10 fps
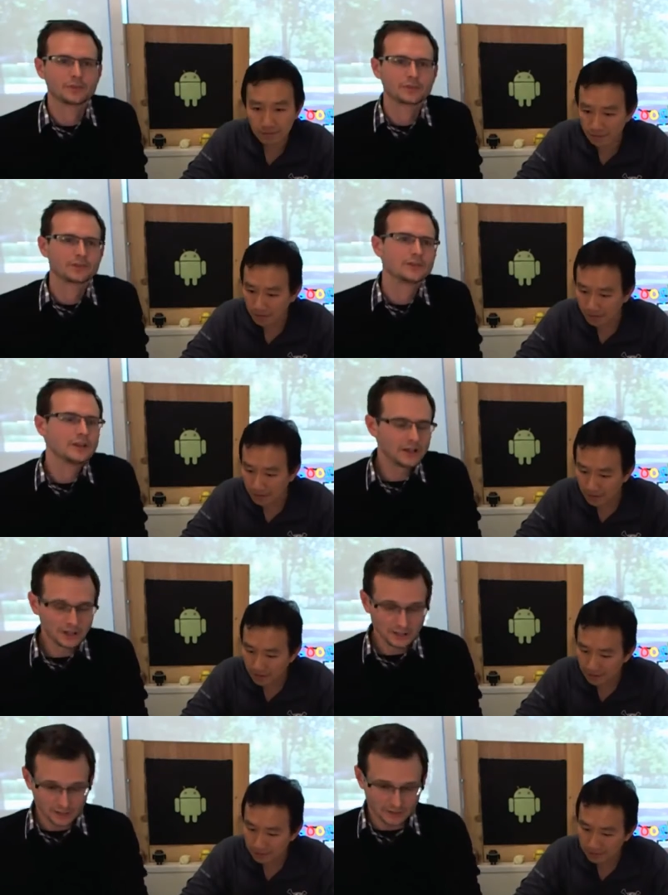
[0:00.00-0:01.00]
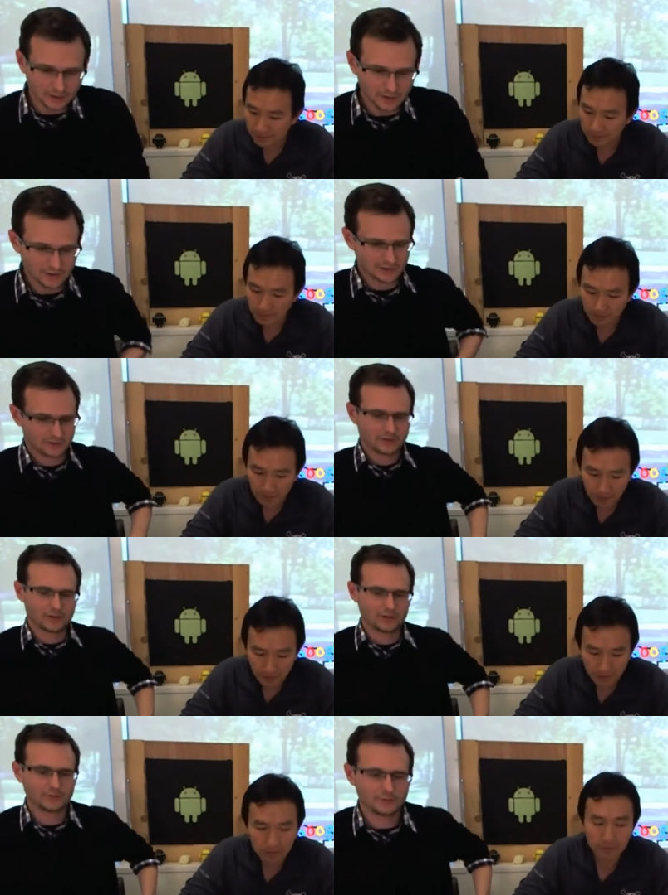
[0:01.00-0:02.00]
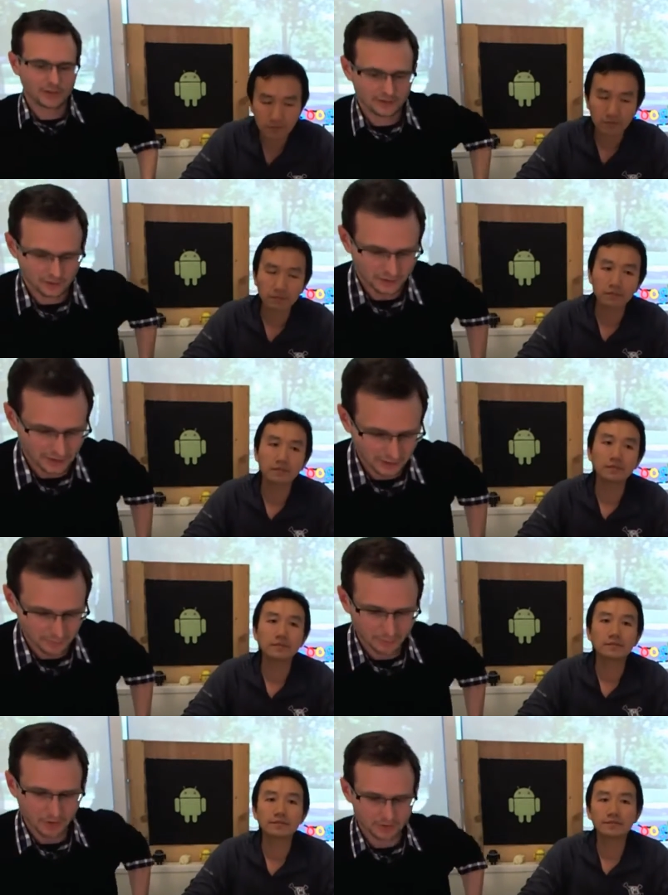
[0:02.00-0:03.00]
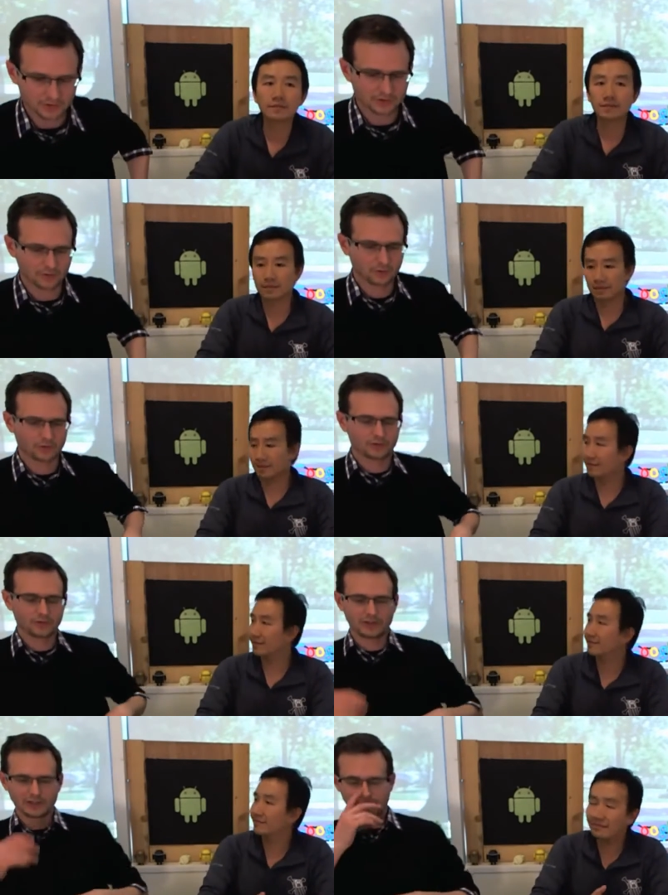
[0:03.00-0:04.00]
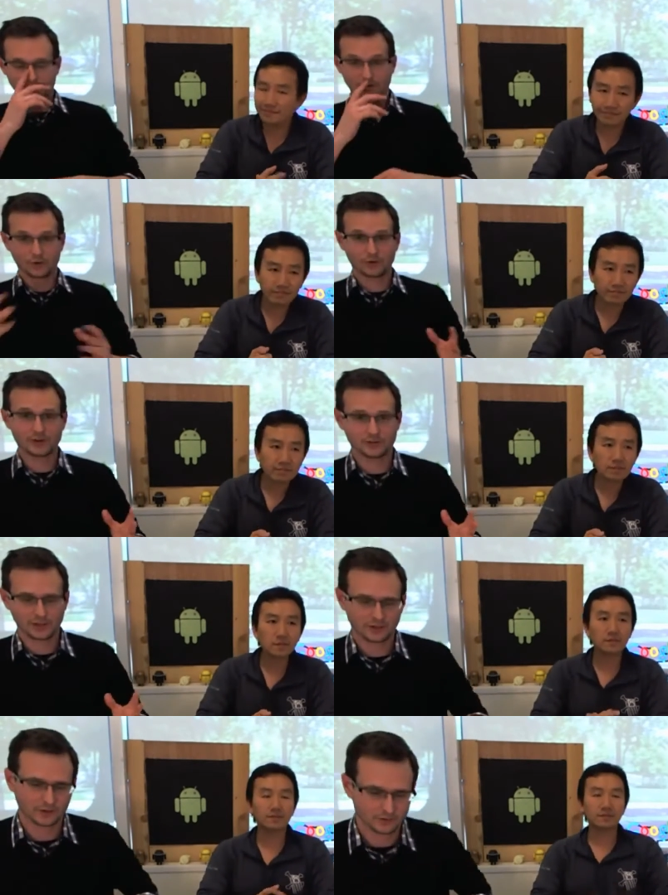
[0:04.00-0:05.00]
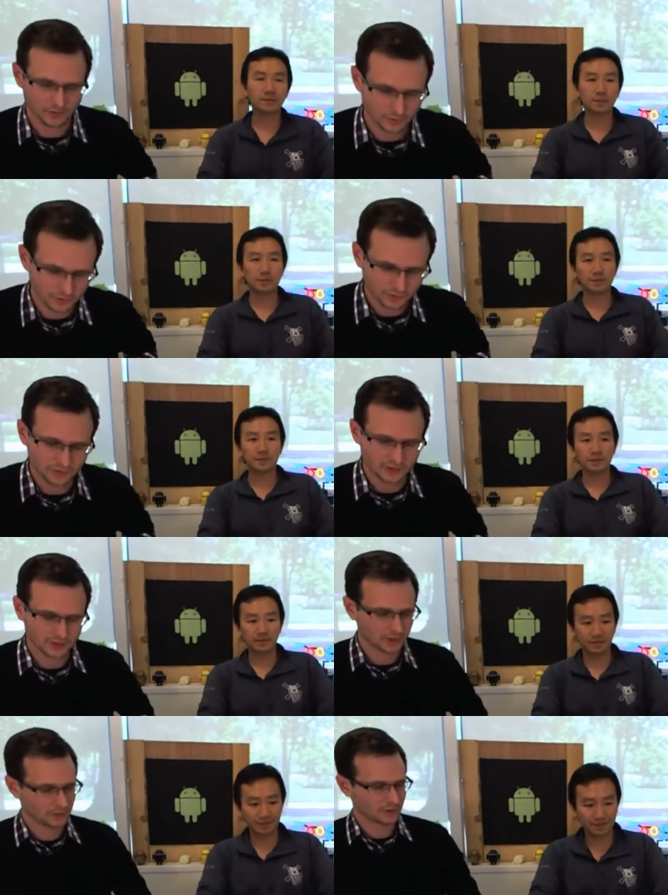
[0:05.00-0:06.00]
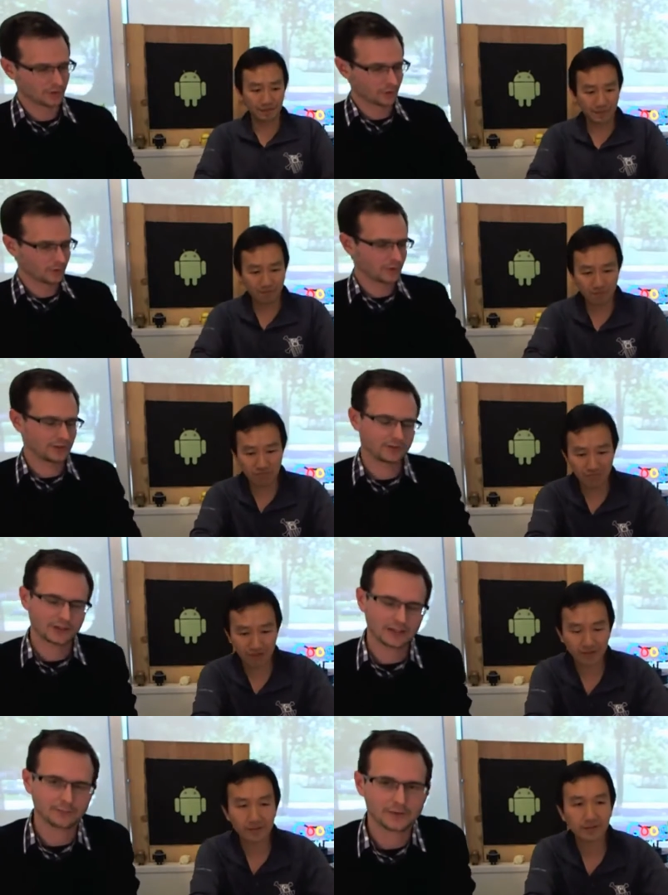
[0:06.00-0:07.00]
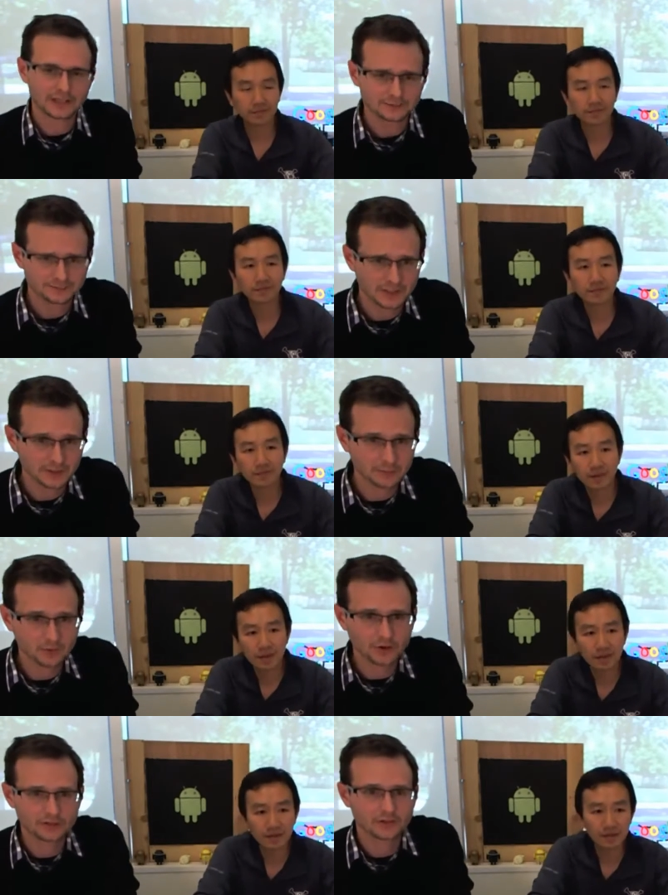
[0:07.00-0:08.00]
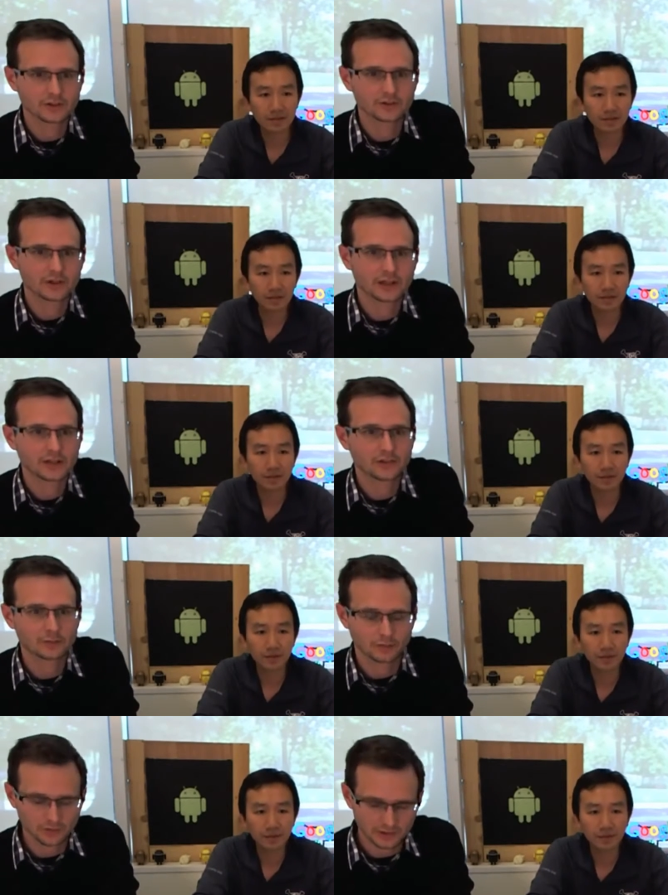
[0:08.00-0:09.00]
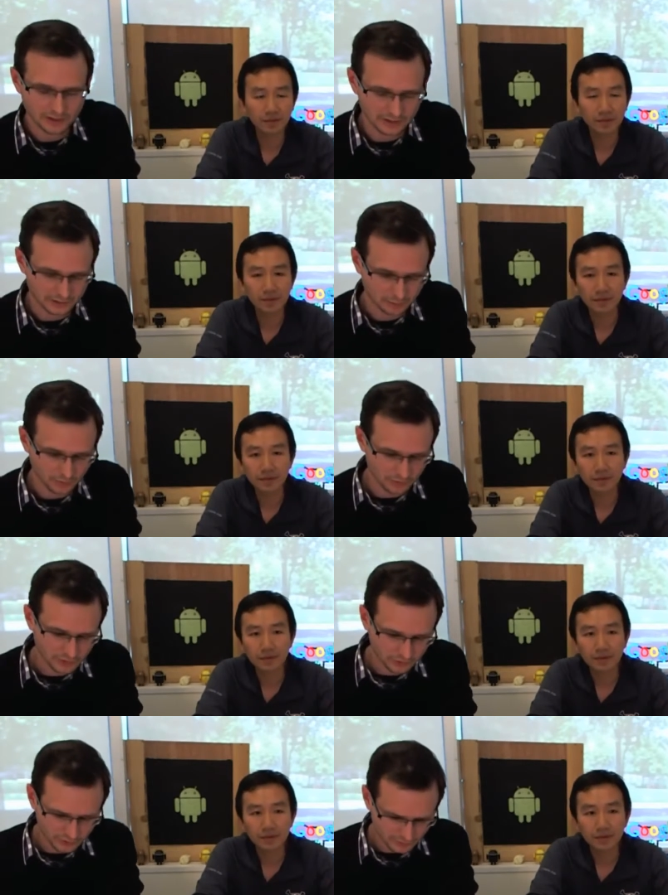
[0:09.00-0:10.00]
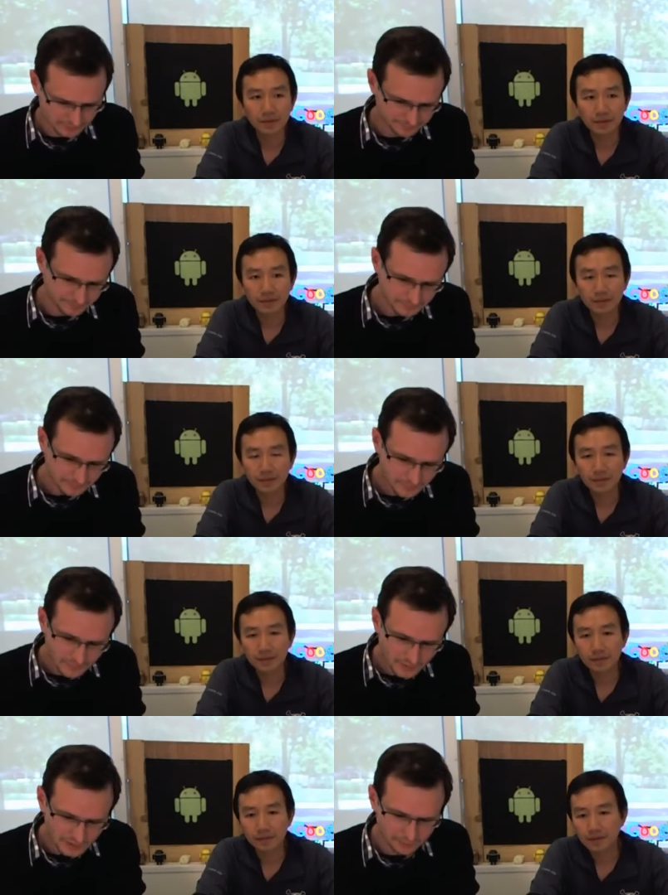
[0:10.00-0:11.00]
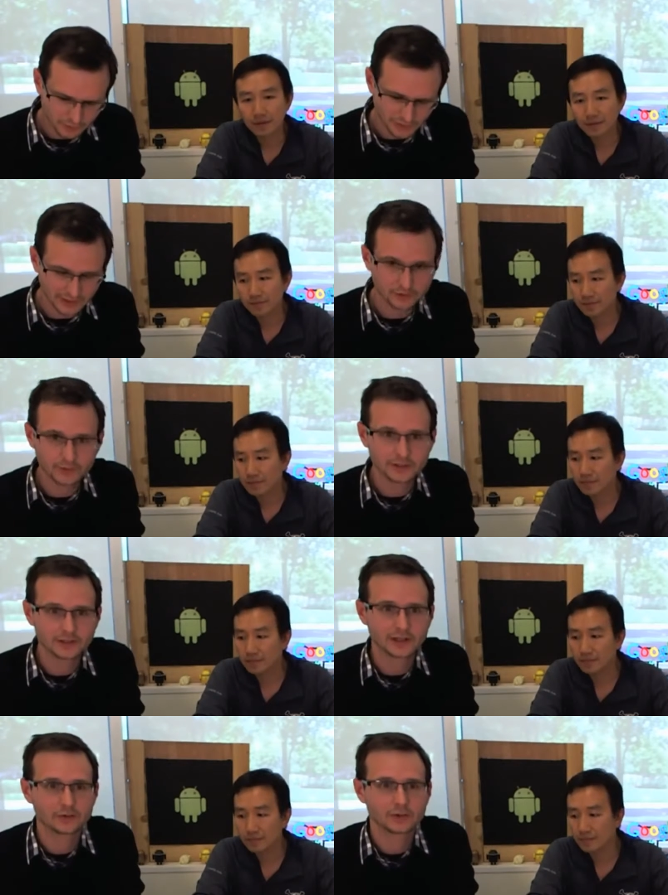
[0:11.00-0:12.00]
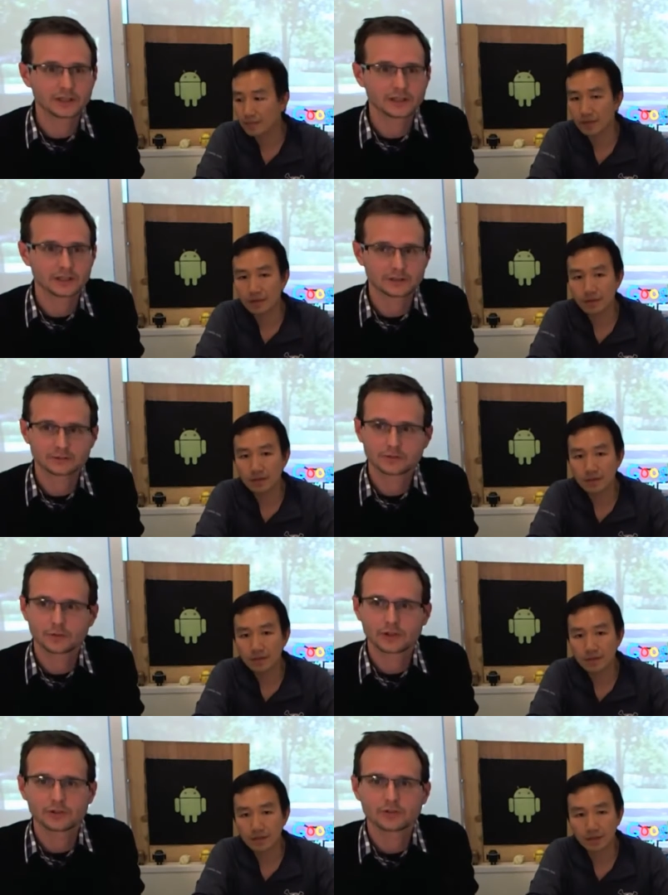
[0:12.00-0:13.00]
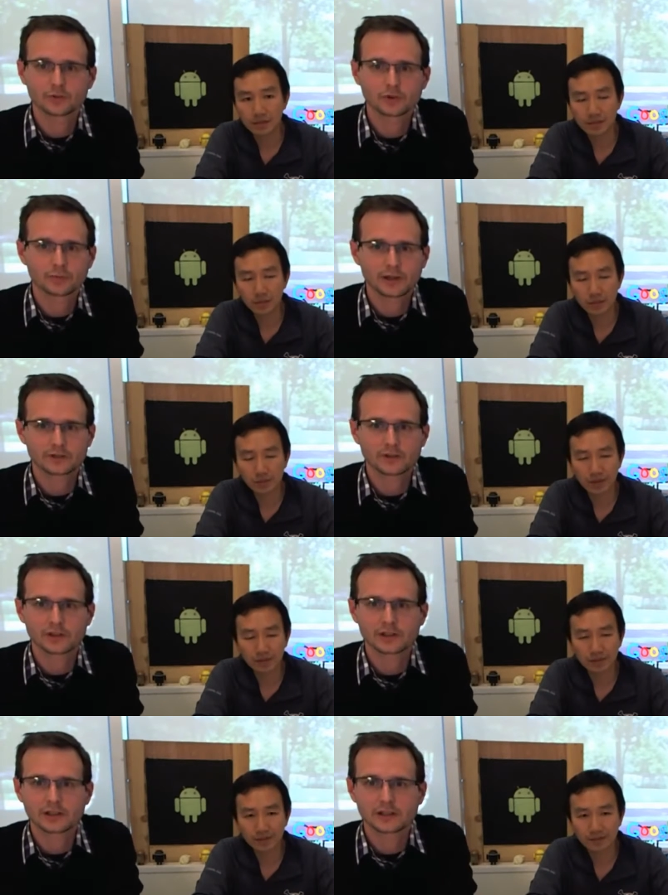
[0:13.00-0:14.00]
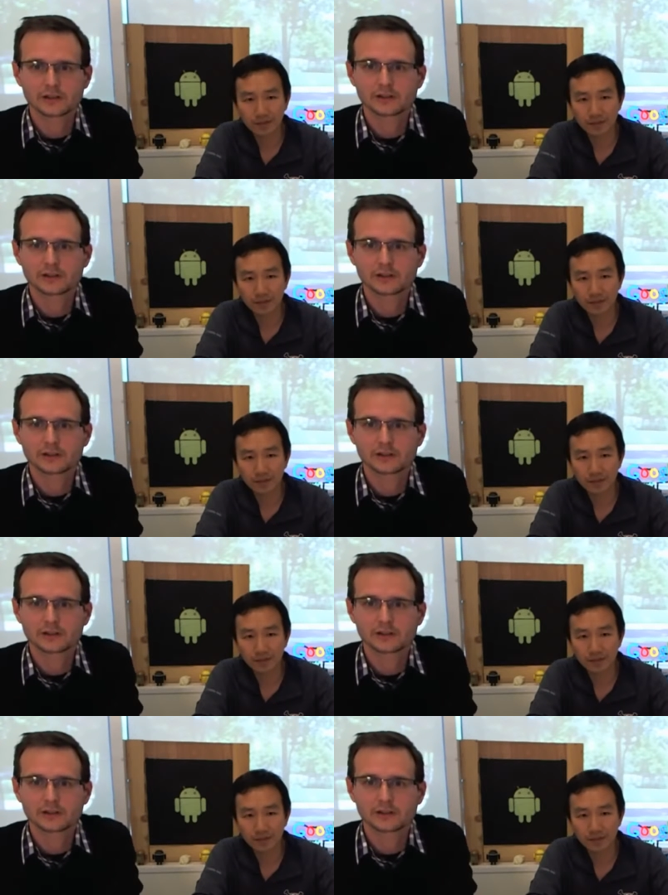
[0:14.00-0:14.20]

Speaker 1: Perfect. All right. So back to settle up. Apologies everyone for the uh, for the horrendous echo. So we're just uh, going through uh, settle up now, um, trying to check out some of the uh, some of the features. Um, so yeah, as we as we uh, if we can so switch, switch back, back, to the